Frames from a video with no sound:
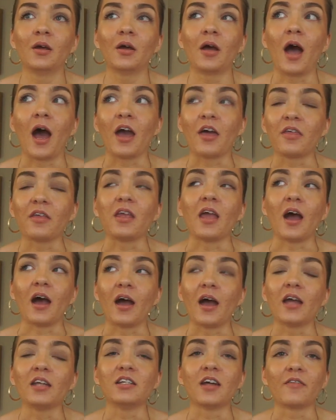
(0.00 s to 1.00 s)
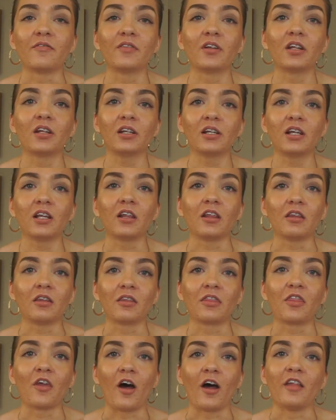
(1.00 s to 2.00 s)
I definitely
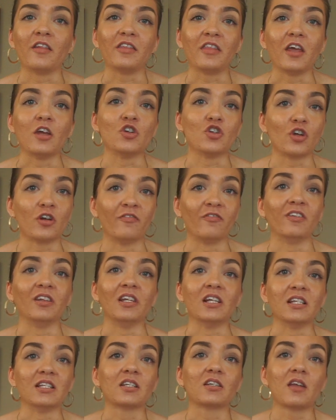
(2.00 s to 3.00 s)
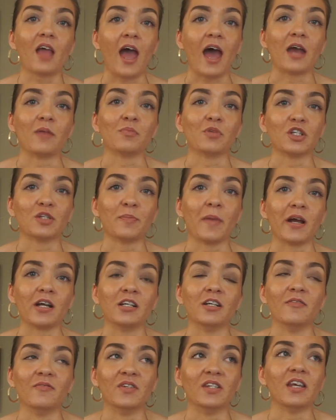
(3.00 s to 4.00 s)
thought they should have at least had
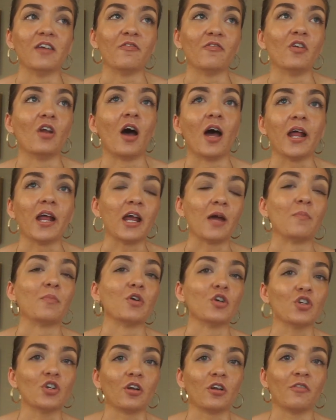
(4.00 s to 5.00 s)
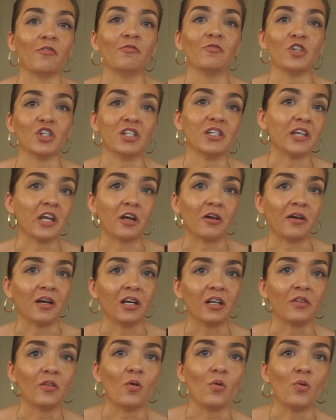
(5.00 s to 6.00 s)
perspectives. If not, Amber should have just
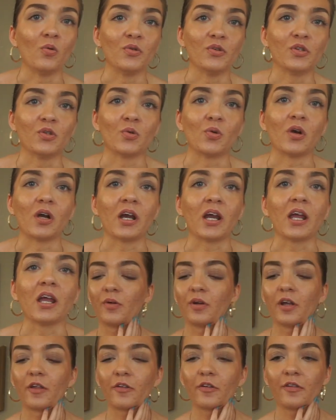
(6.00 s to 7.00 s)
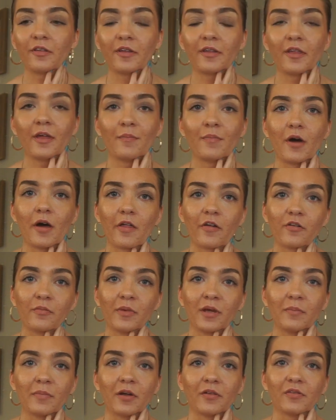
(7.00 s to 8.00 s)
narrated the whole story. Another thing that bothered
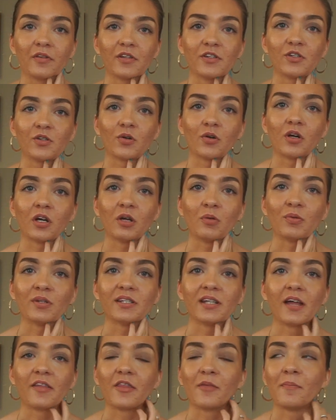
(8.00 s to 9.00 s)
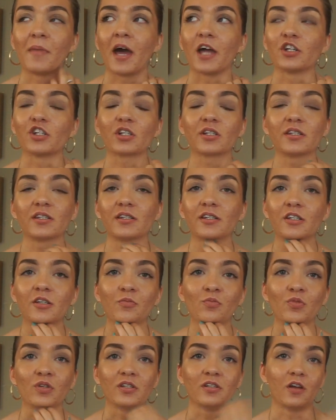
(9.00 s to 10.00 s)
me about this story was that the magic
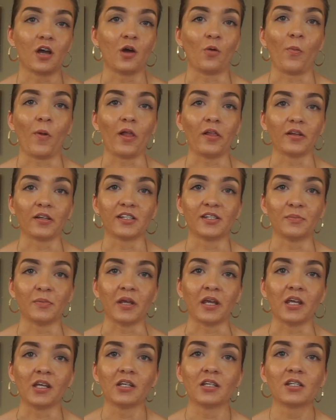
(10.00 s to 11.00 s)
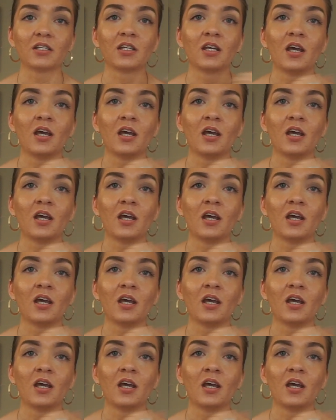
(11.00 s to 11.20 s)
system was not well explained.